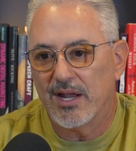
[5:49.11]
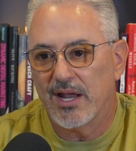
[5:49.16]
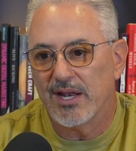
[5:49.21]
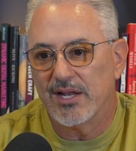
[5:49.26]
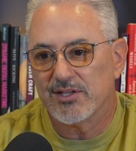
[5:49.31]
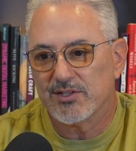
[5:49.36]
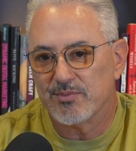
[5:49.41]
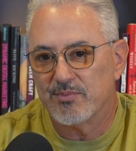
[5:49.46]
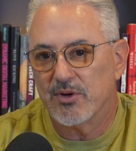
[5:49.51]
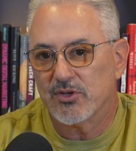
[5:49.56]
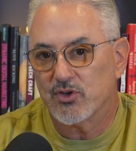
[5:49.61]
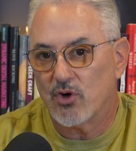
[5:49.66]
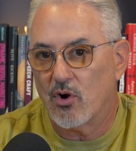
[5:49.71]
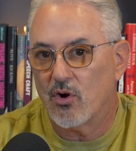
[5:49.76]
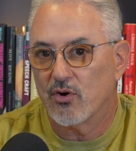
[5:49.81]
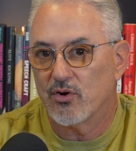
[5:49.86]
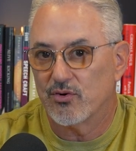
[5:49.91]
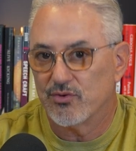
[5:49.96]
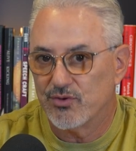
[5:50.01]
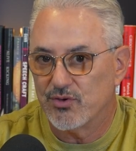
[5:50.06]
and it's much
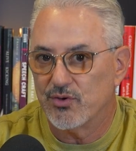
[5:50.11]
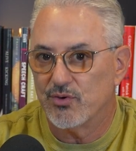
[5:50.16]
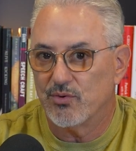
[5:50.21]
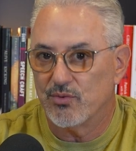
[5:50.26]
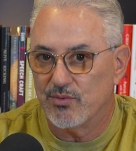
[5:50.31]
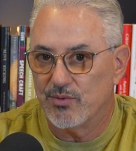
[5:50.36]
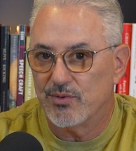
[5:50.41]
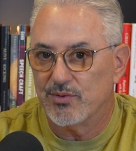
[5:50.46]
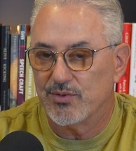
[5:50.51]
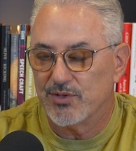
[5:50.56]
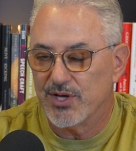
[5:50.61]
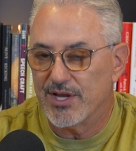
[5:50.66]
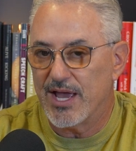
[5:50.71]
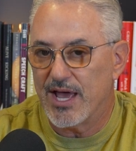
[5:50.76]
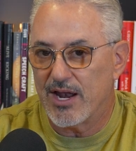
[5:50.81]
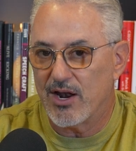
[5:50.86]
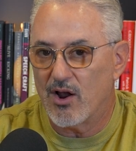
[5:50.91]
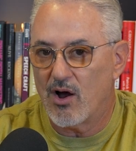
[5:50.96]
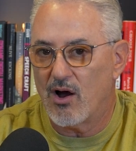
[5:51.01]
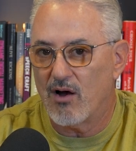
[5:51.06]
harder to
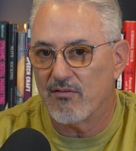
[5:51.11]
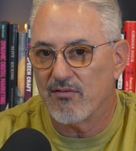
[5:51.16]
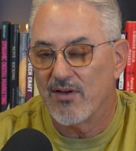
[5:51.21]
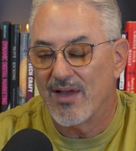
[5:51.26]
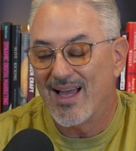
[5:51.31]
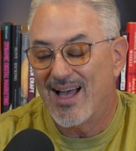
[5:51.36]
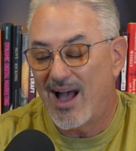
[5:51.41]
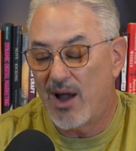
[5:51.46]
get it off.